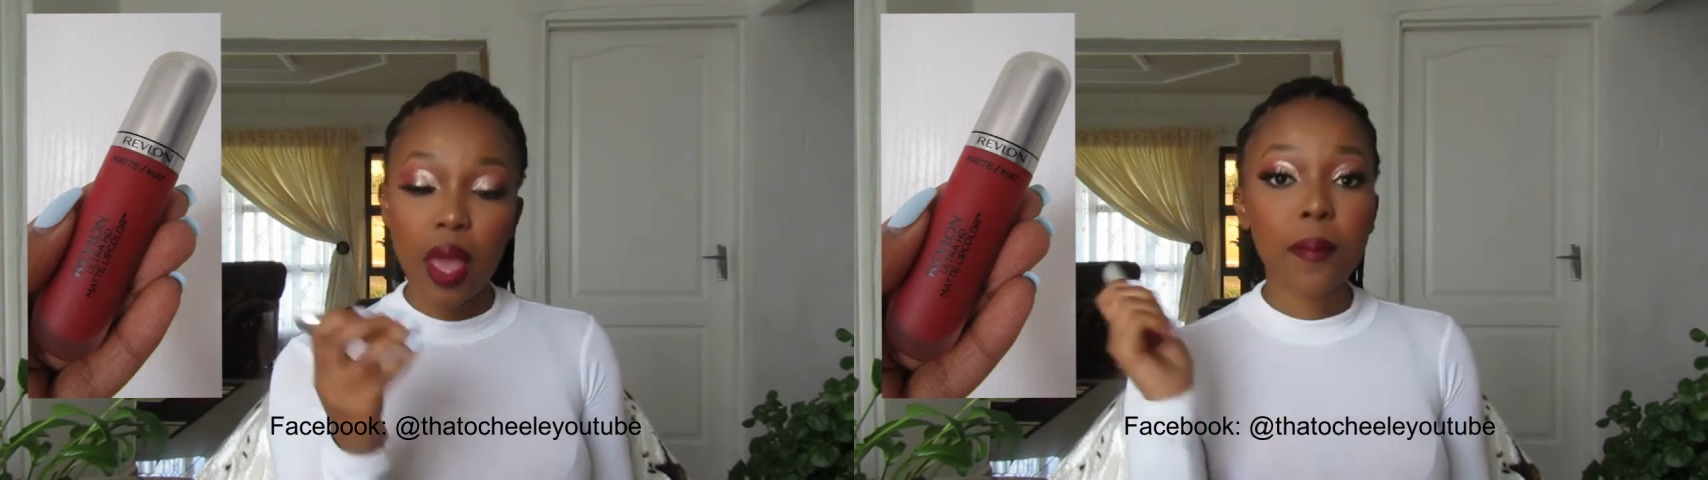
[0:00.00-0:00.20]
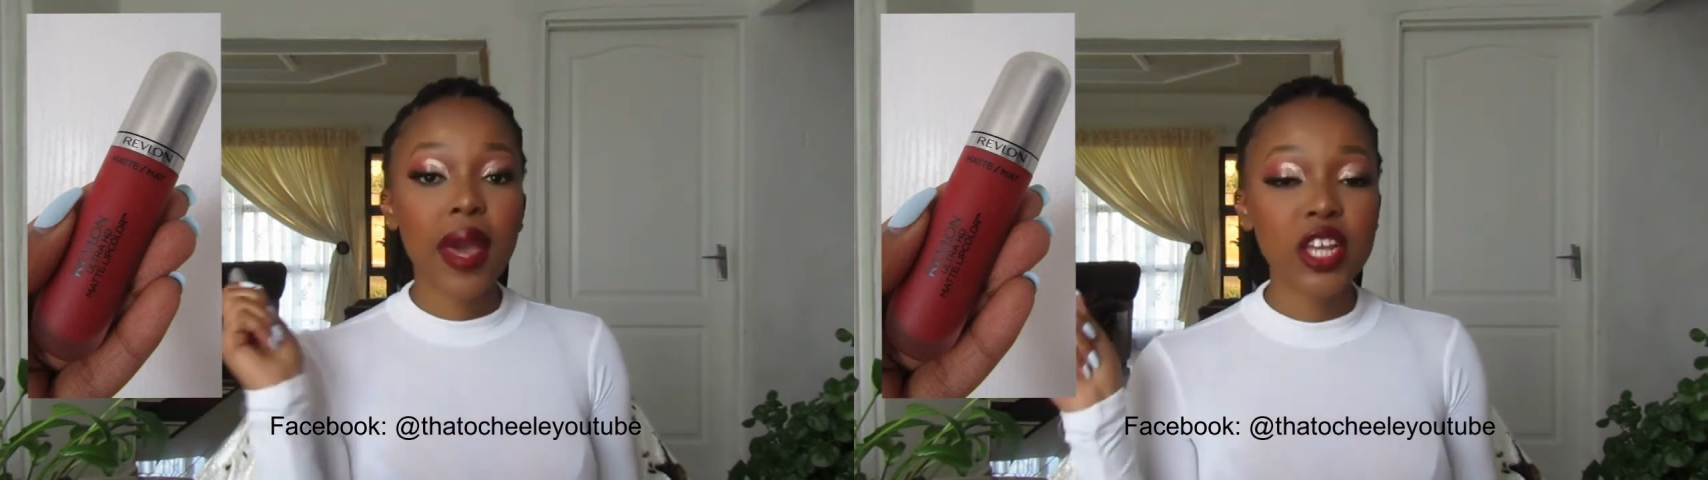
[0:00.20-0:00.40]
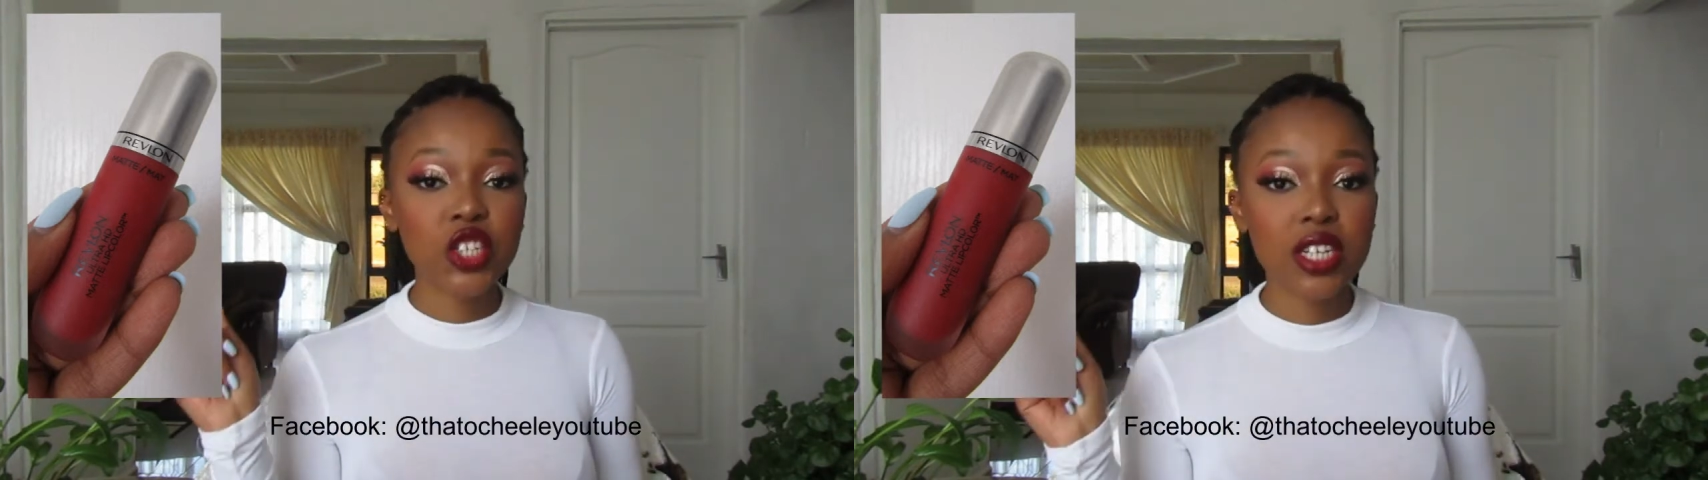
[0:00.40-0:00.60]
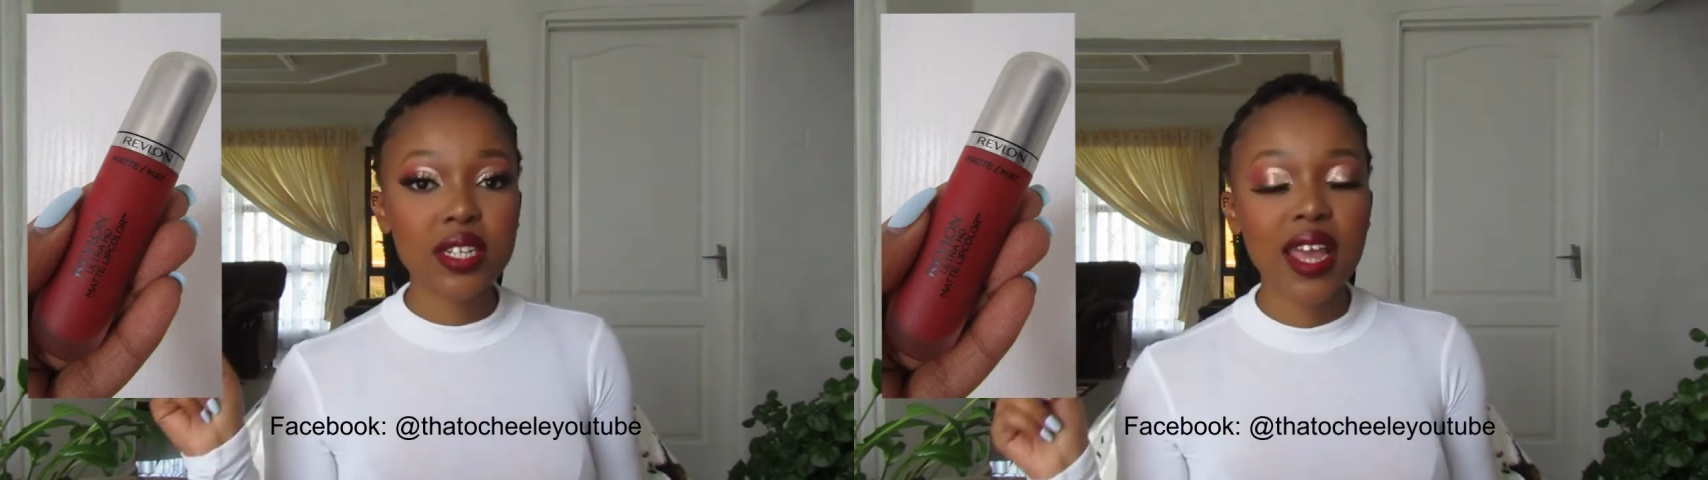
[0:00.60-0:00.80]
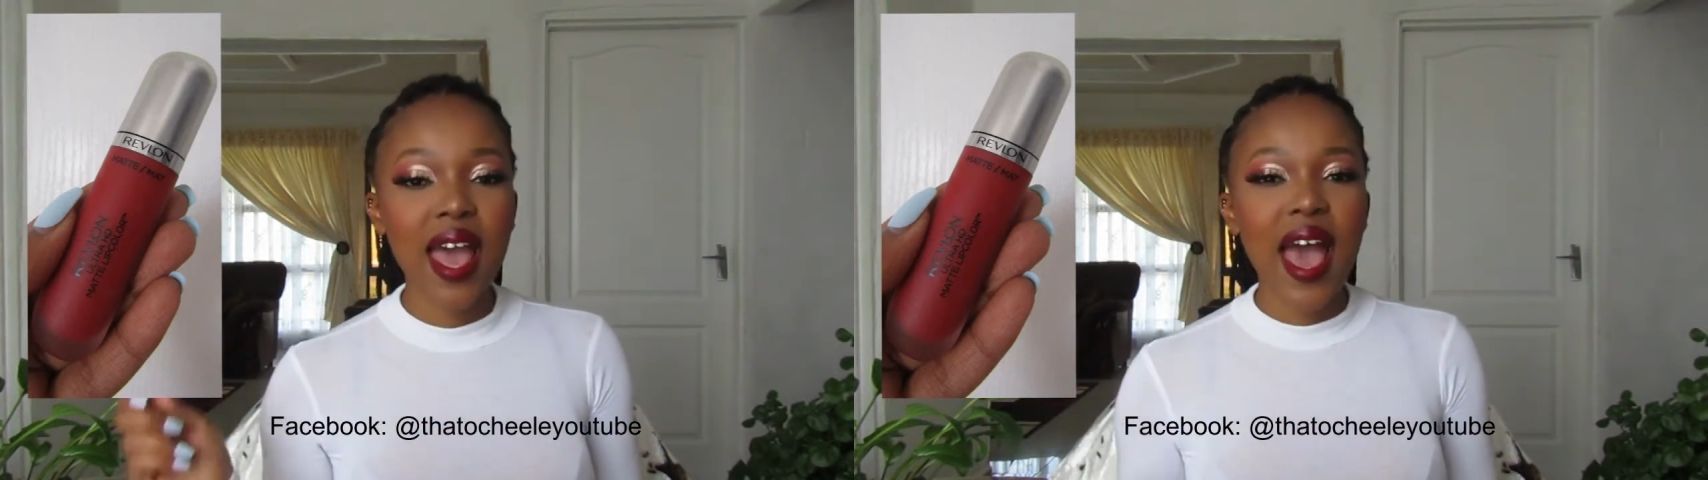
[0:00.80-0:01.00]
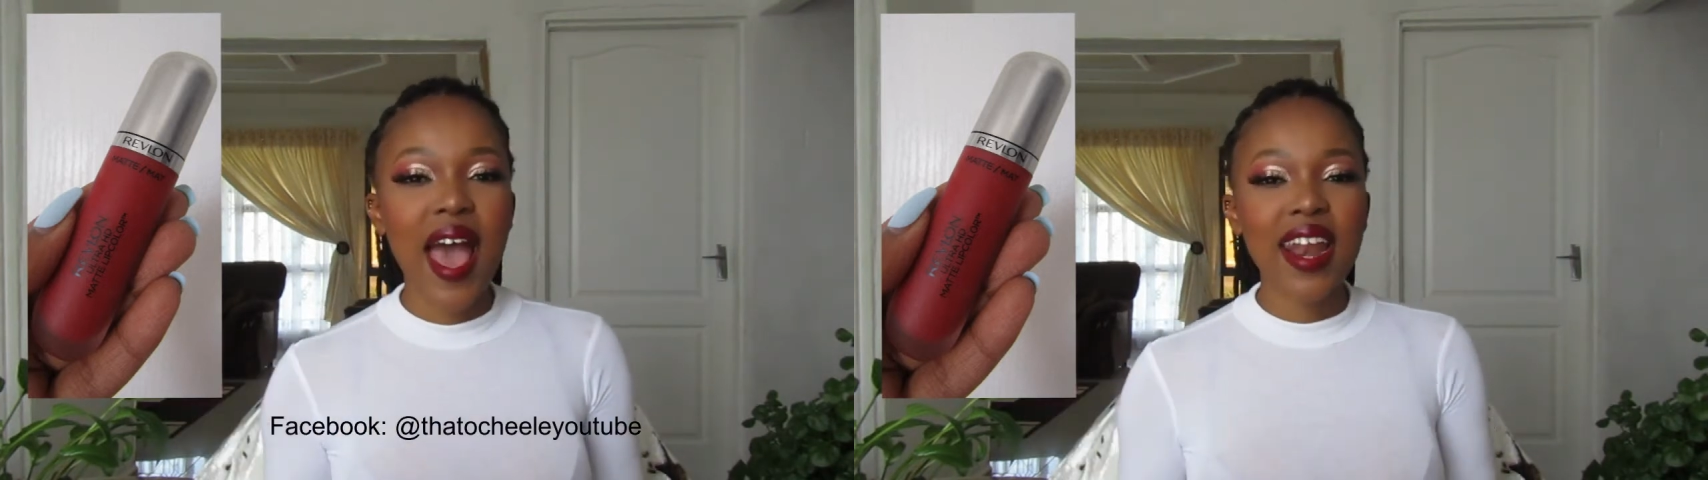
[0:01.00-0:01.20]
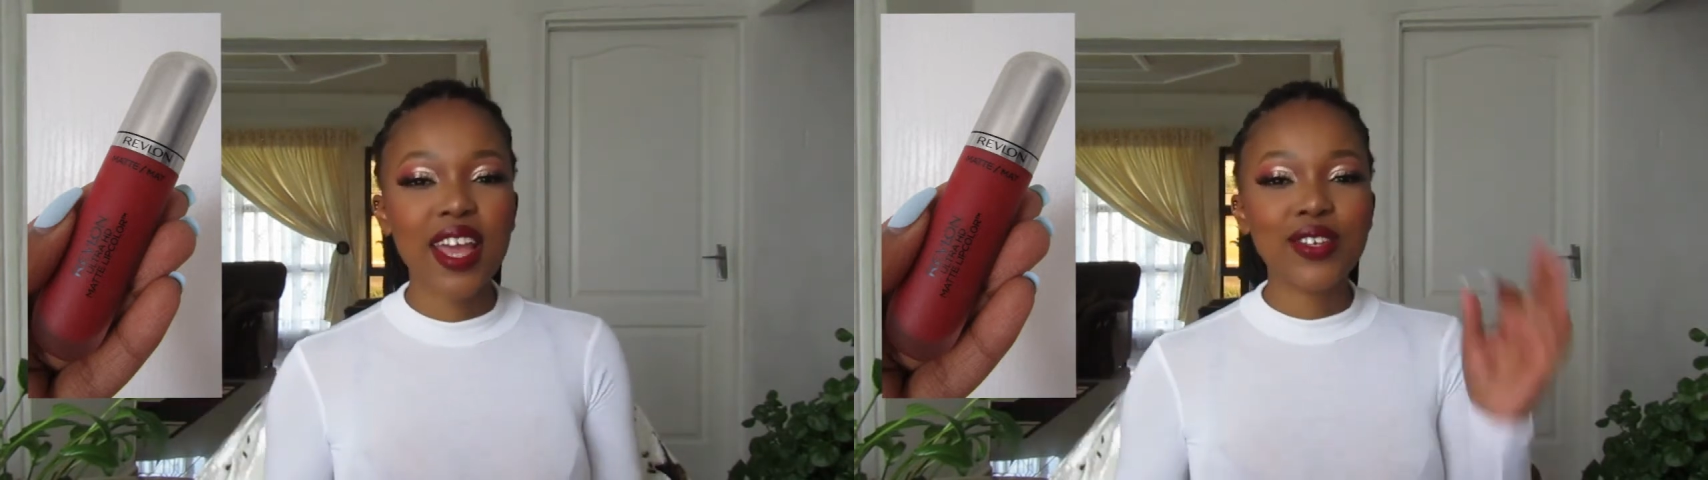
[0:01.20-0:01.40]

Passion, and I